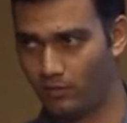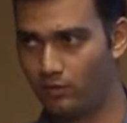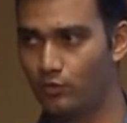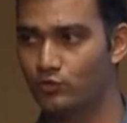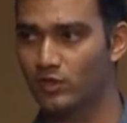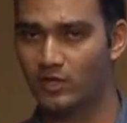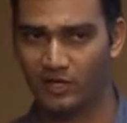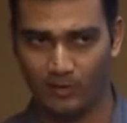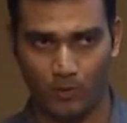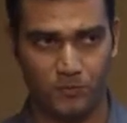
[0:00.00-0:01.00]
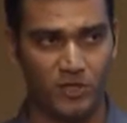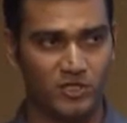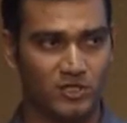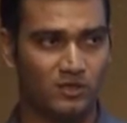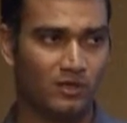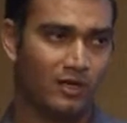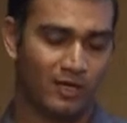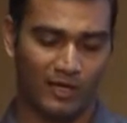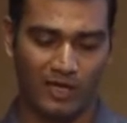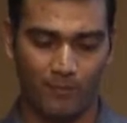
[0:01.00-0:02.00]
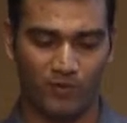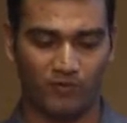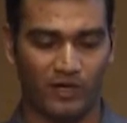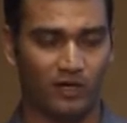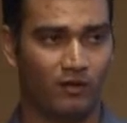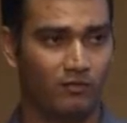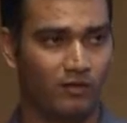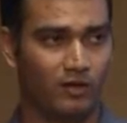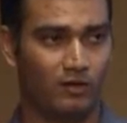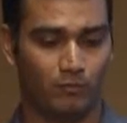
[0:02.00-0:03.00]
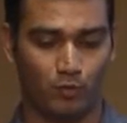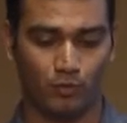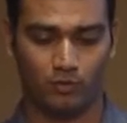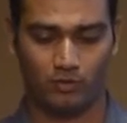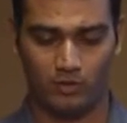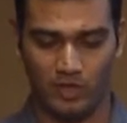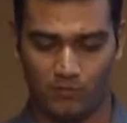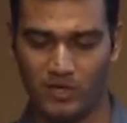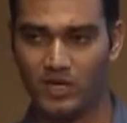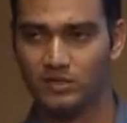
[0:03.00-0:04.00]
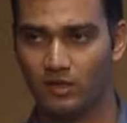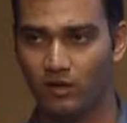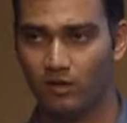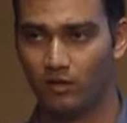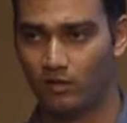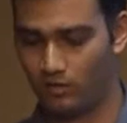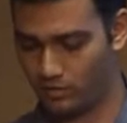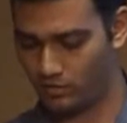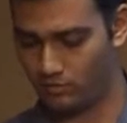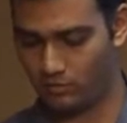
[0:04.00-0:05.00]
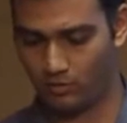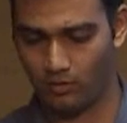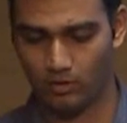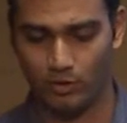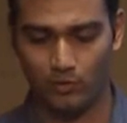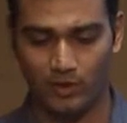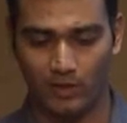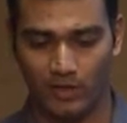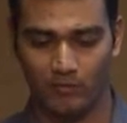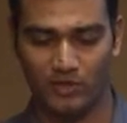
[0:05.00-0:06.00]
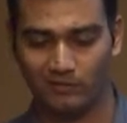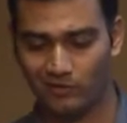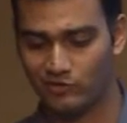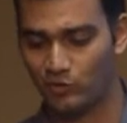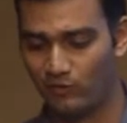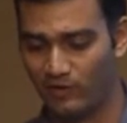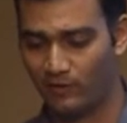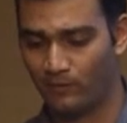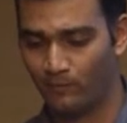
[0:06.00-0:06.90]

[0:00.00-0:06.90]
user data population can happen via both APIs or the UI admin console way.